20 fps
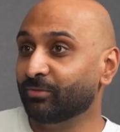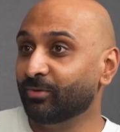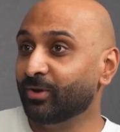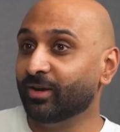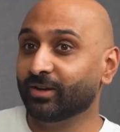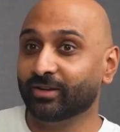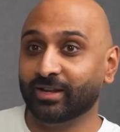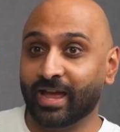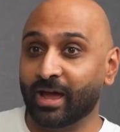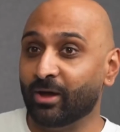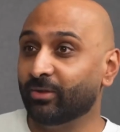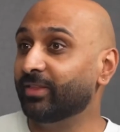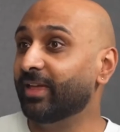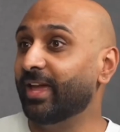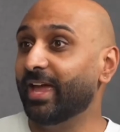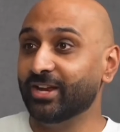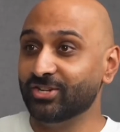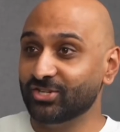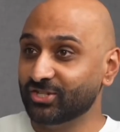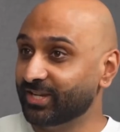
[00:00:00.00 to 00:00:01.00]
work out there,
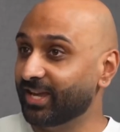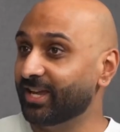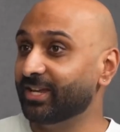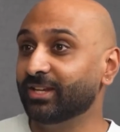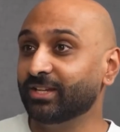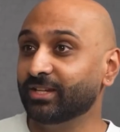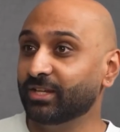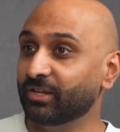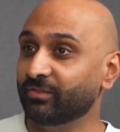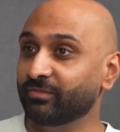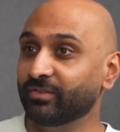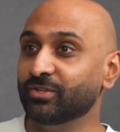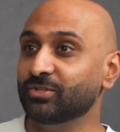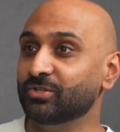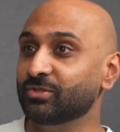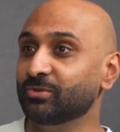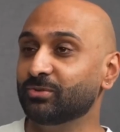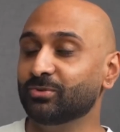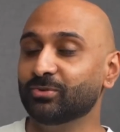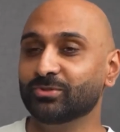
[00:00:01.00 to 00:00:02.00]
educating
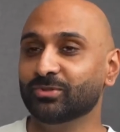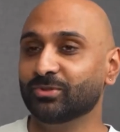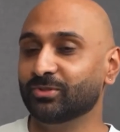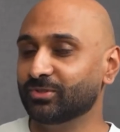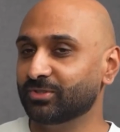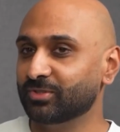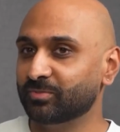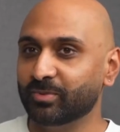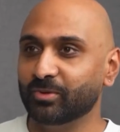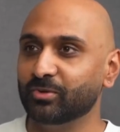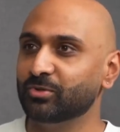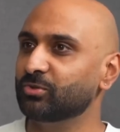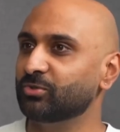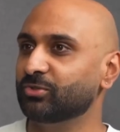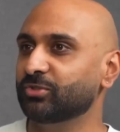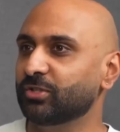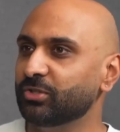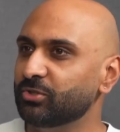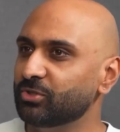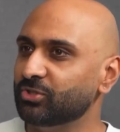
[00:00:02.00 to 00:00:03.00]
individuals on spiritual
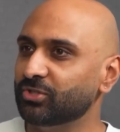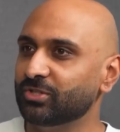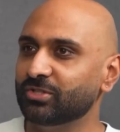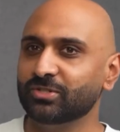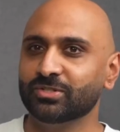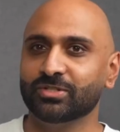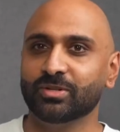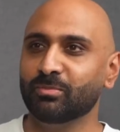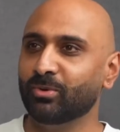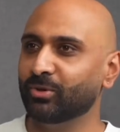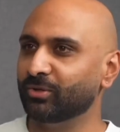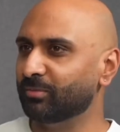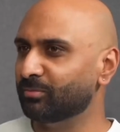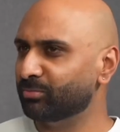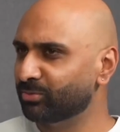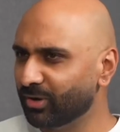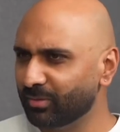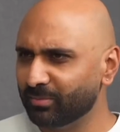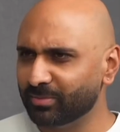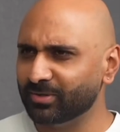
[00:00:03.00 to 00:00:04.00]
solutions to modern
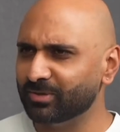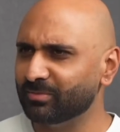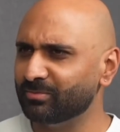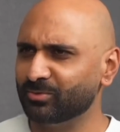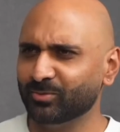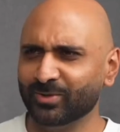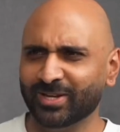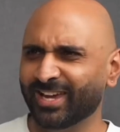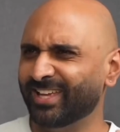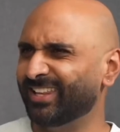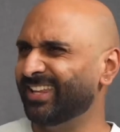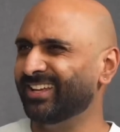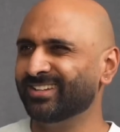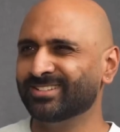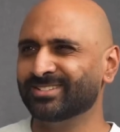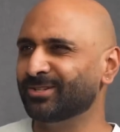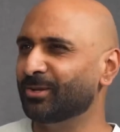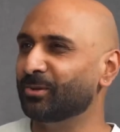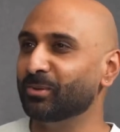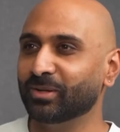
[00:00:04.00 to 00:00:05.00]
problems. We hear that
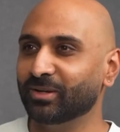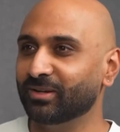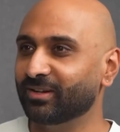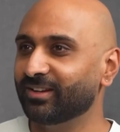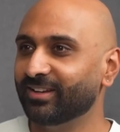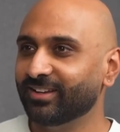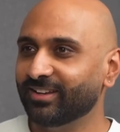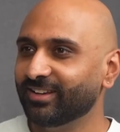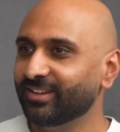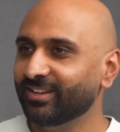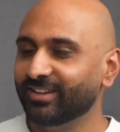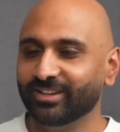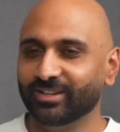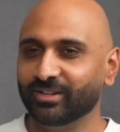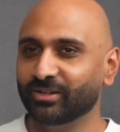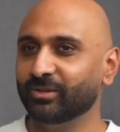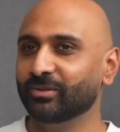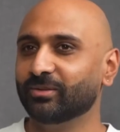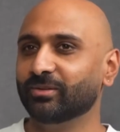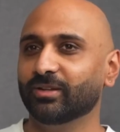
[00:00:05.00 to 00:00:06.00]
slogan,
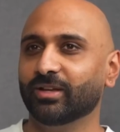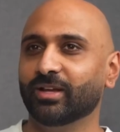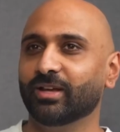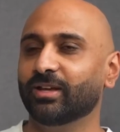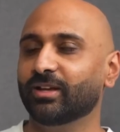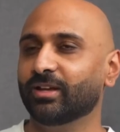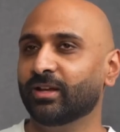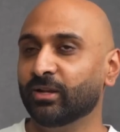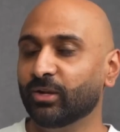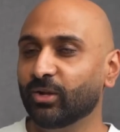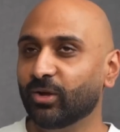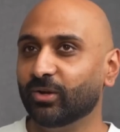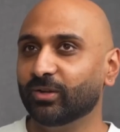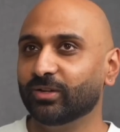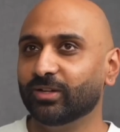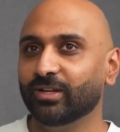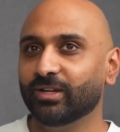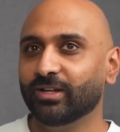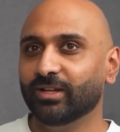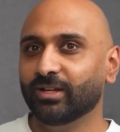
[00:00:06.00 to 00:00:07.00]
a
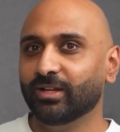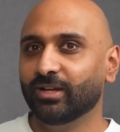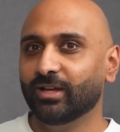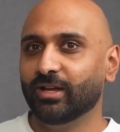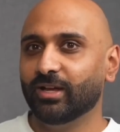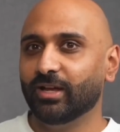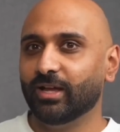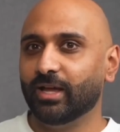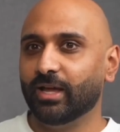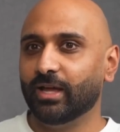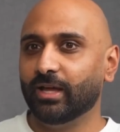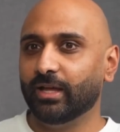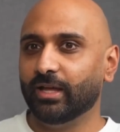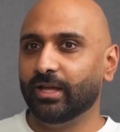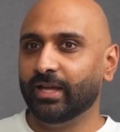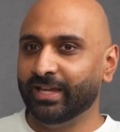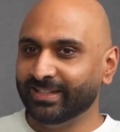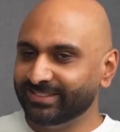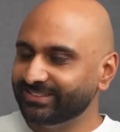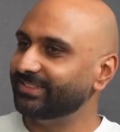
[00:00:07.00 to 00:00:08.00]
lot.
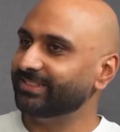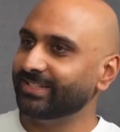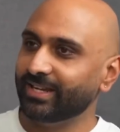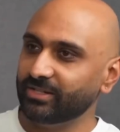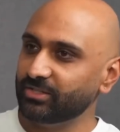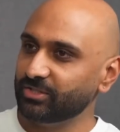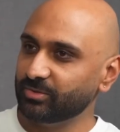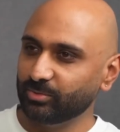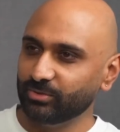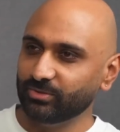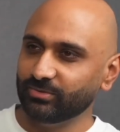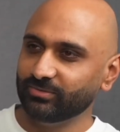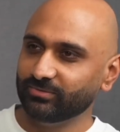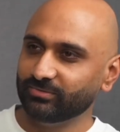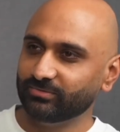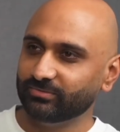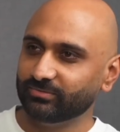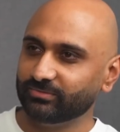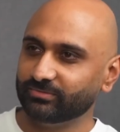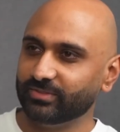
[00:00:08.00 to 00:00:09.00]
Is it tangible?
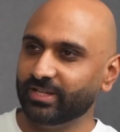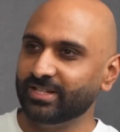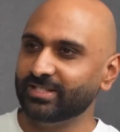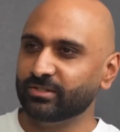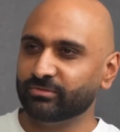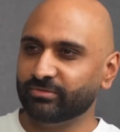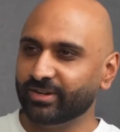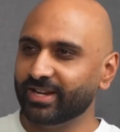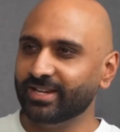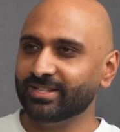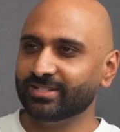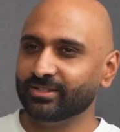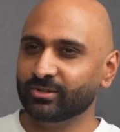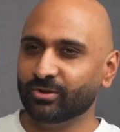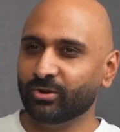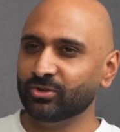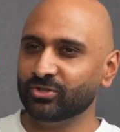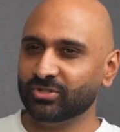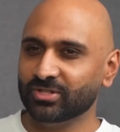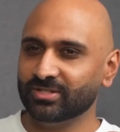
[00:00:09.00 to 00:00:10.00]
Is a raise in
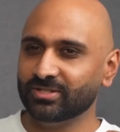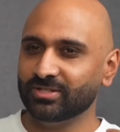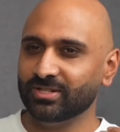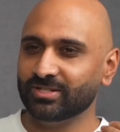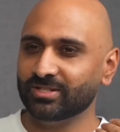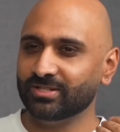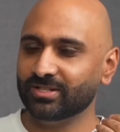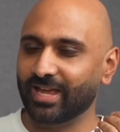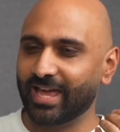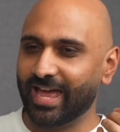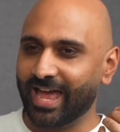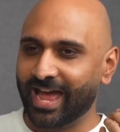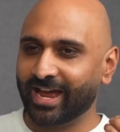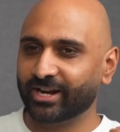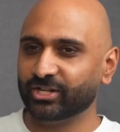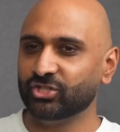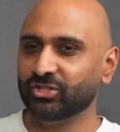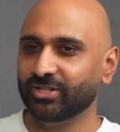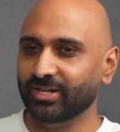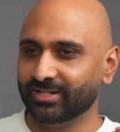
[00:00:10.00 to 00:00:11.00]
consciousness
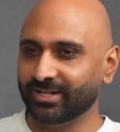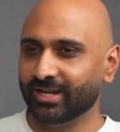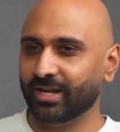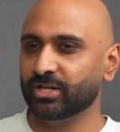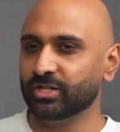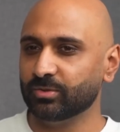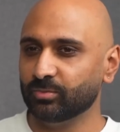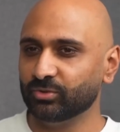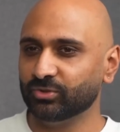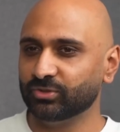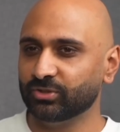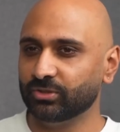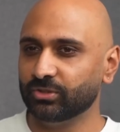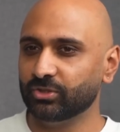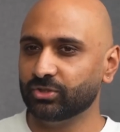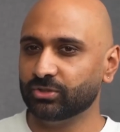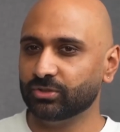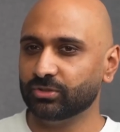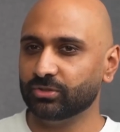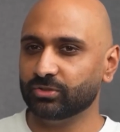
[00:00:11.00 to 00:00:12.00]
actually a tangible
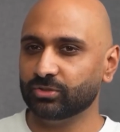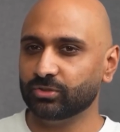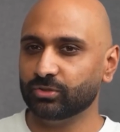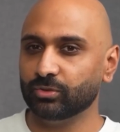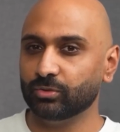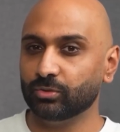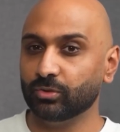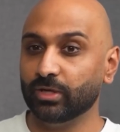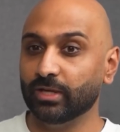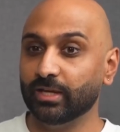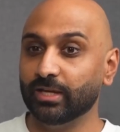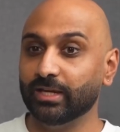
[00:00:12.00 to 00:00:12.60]
solution to